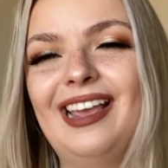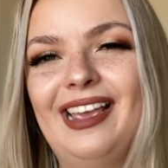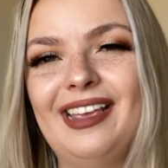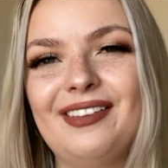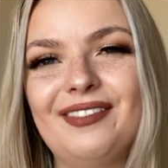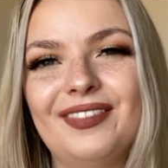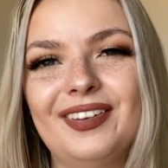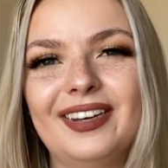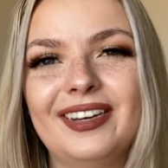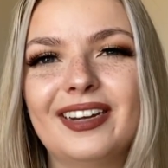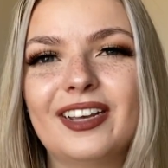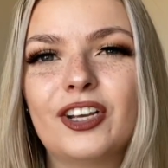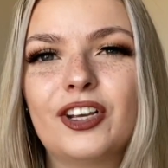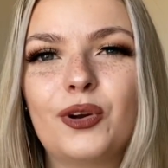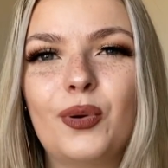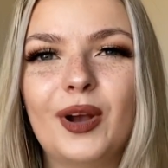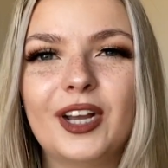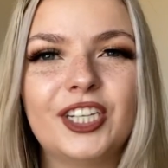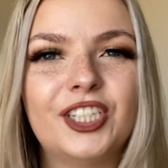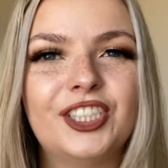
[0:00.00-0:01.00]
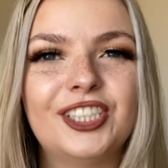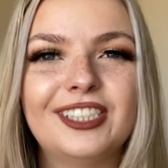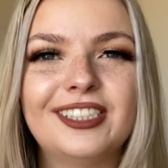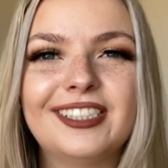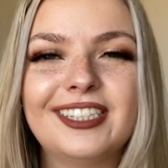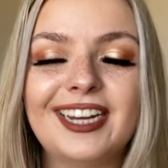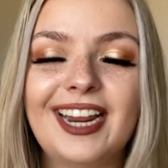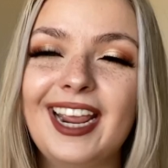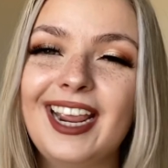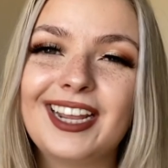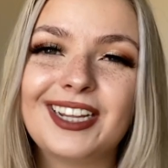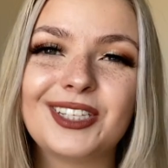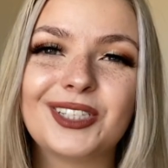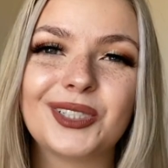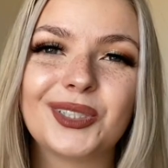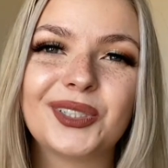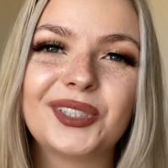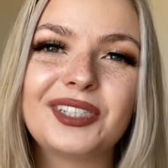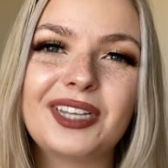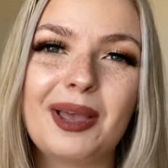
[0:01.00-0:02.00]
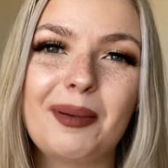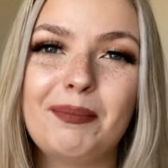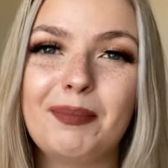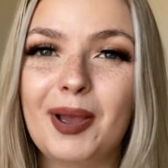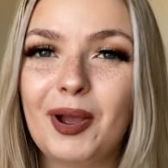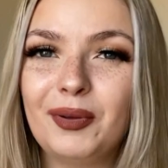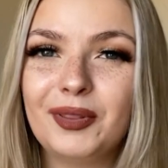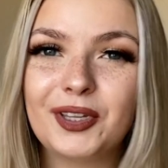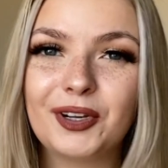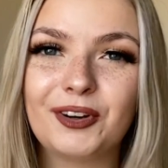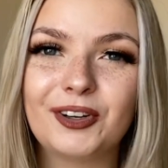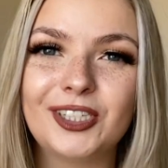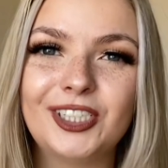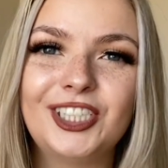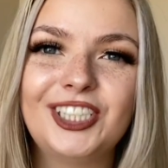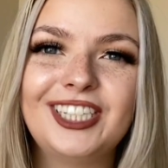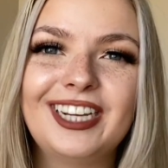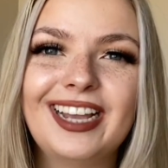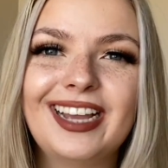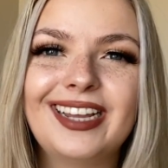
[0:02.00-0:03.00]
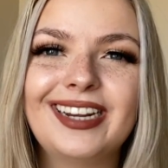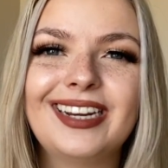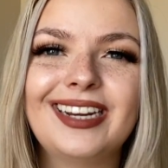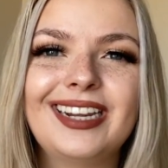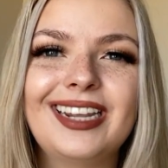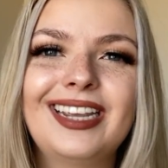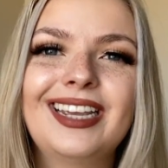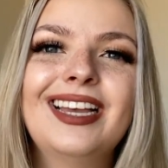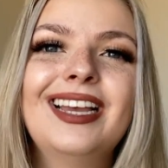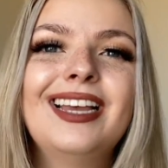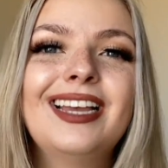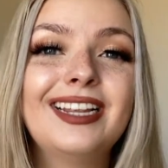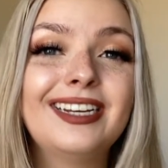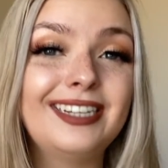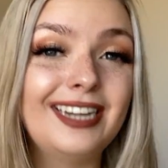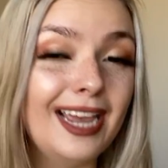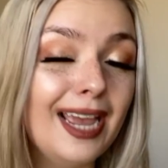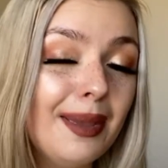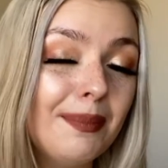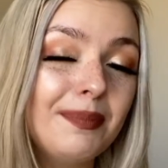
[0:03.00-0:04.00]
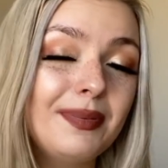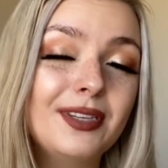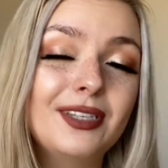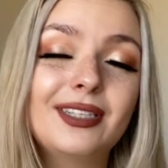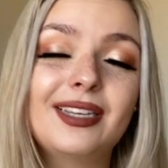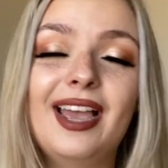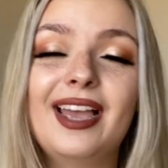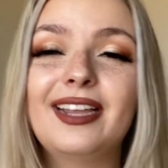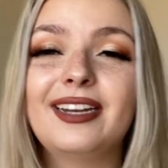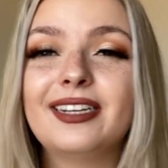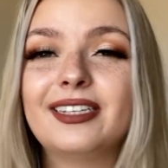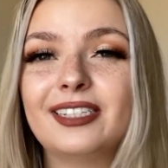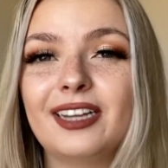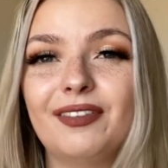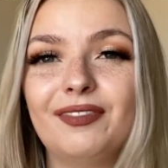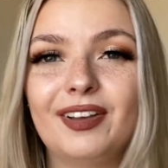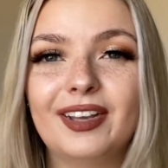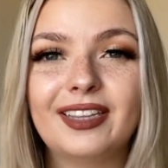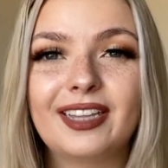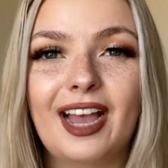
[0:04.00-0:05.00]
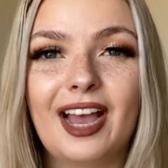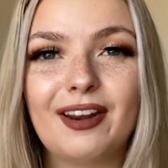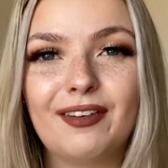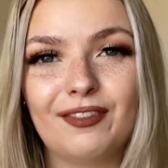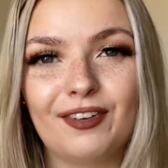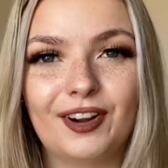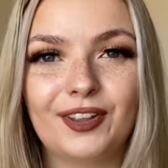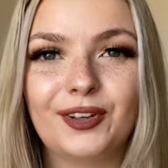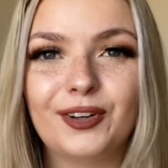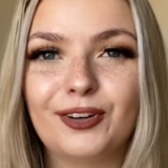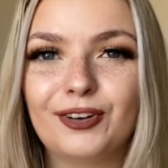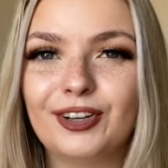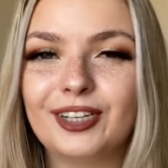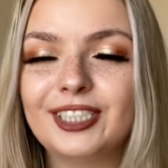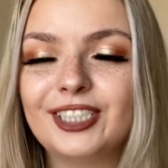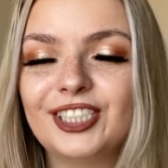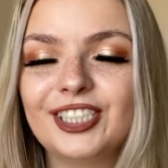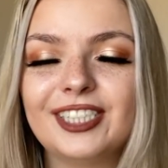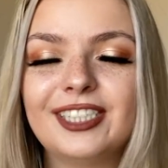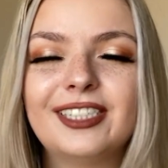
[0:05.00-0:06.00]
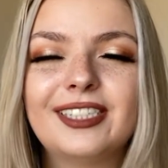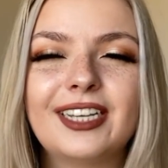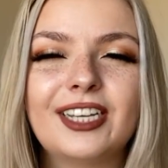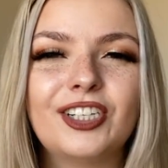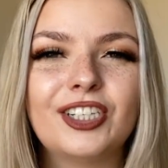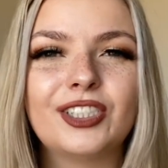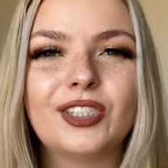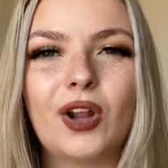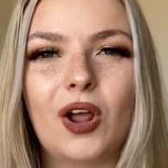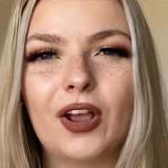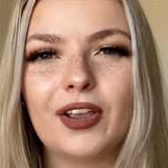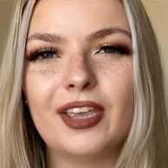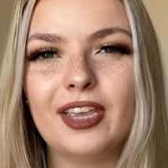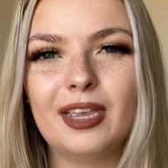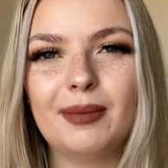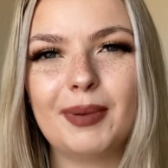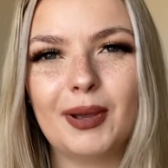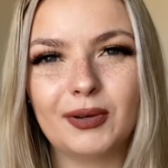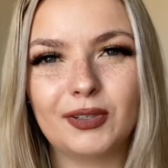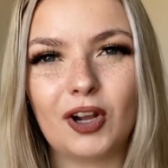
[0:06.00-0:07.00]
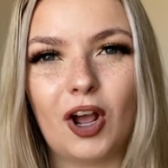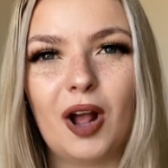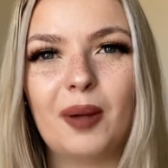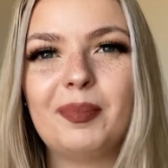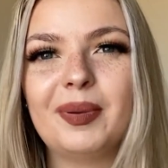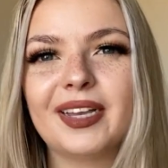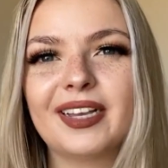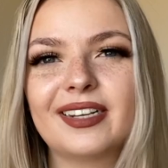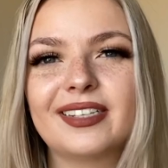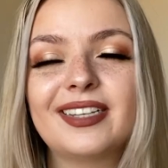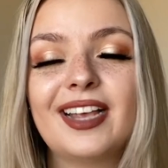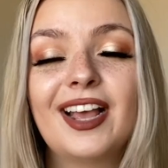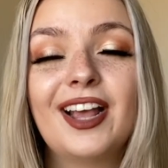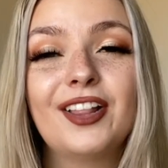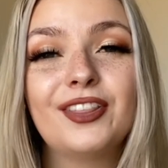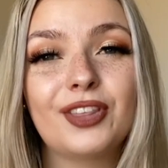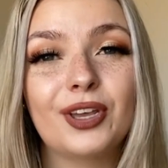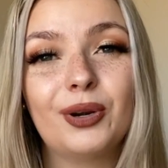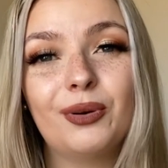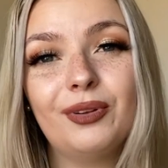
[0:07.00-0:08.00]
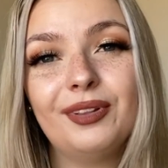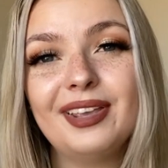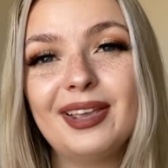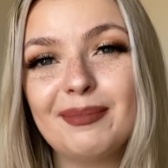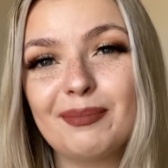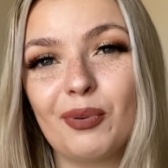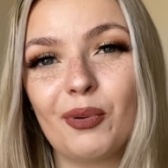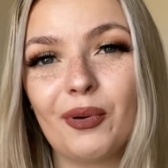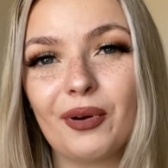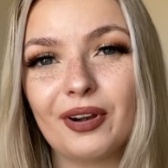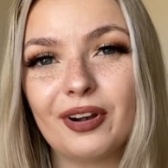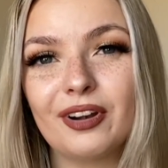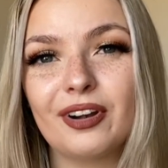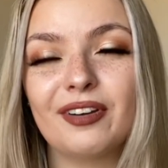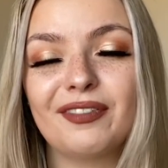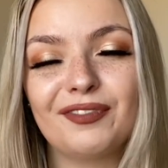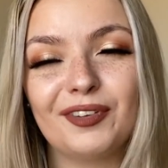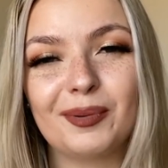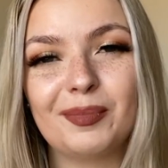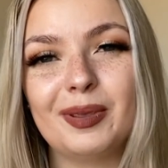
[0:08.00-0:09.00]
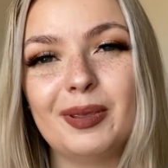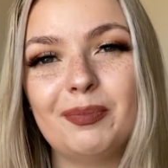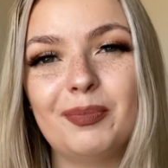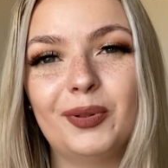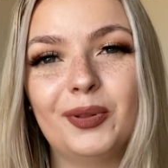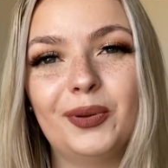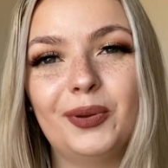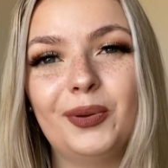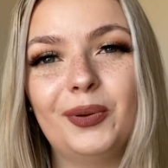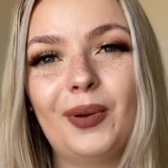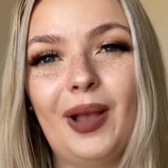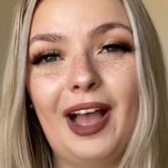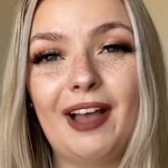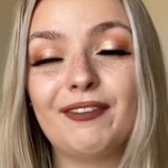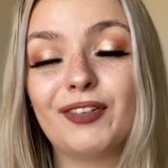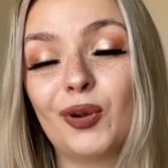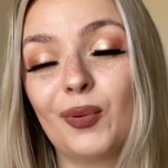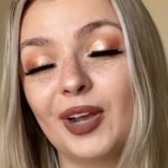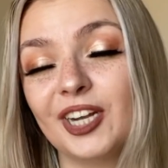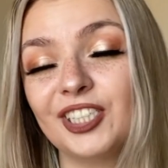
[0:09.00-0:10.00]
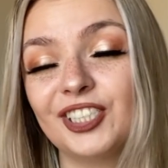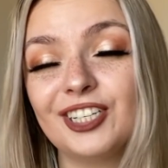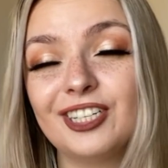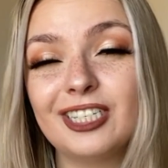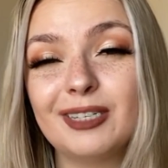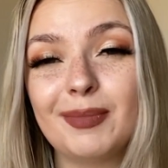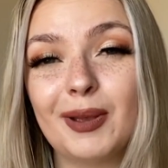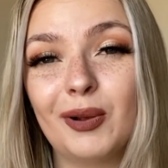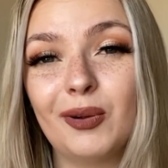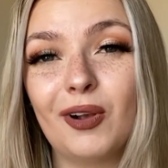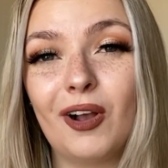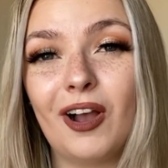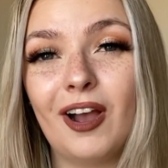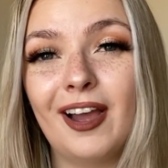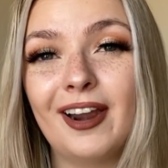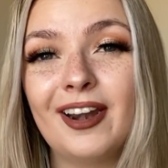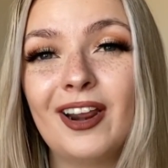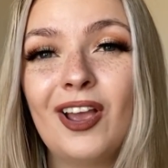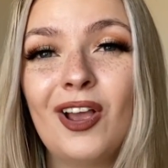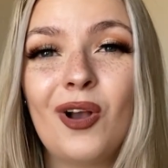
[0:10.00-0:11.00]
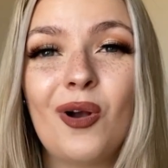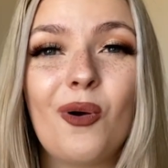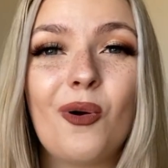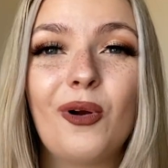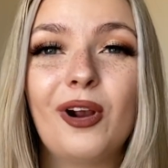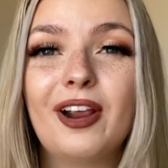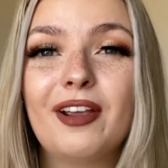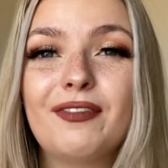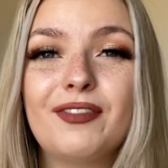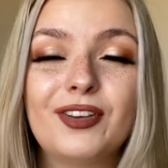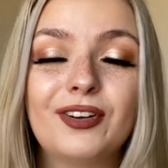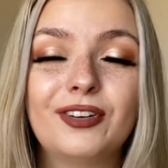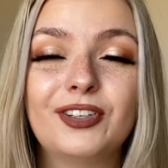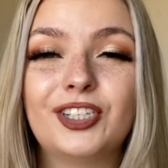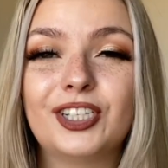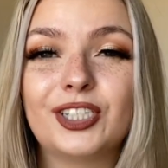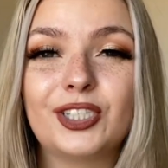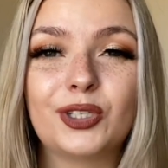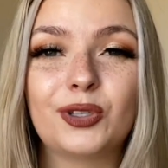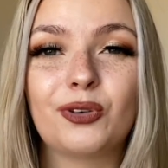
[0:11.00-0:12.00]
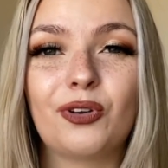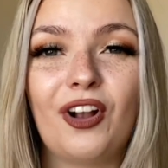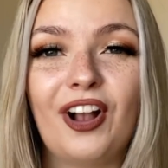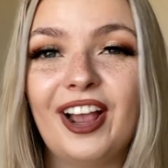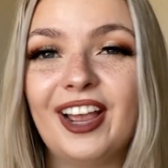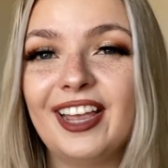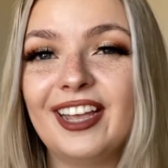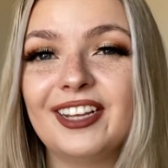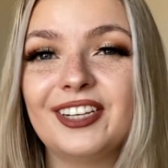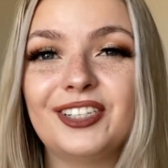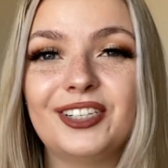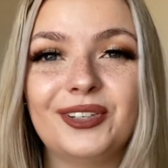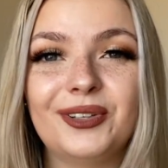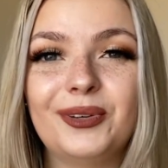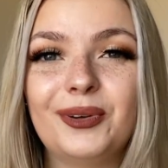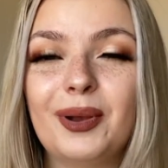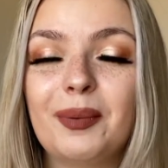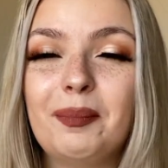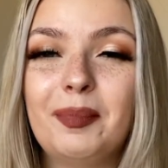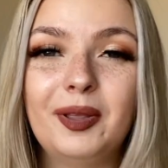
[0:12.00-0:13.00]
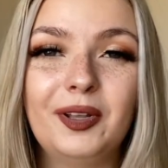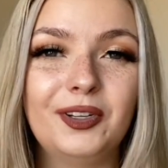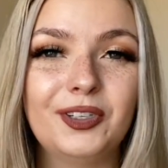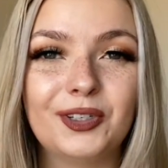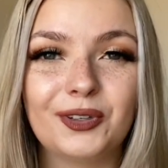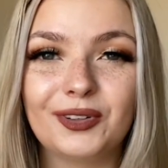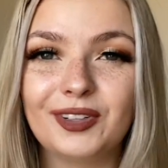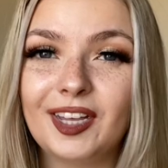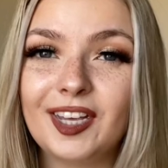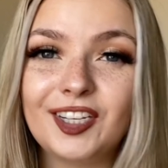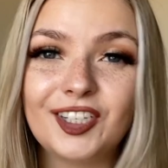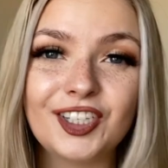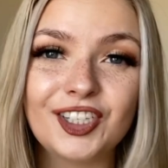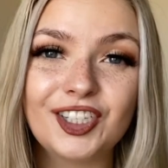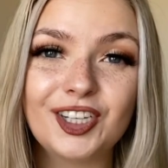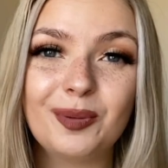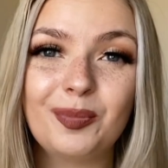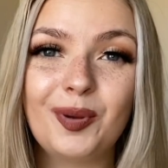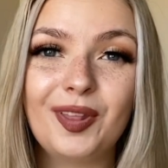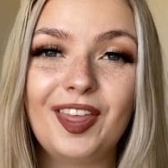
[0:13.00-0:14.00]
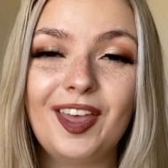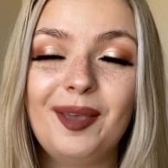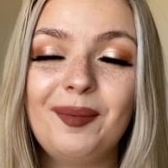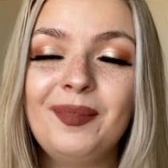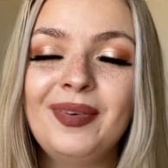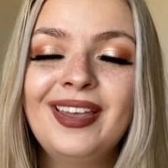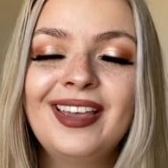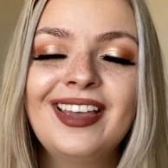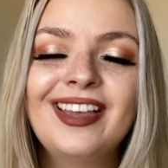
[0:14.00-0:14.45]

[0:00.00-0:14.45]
even questions and answers about their Christianity, tips and stuff like that for other Christians, and just talking about topics that are really important for people who have questions about God, or if you're just trying to build your relationship with Him.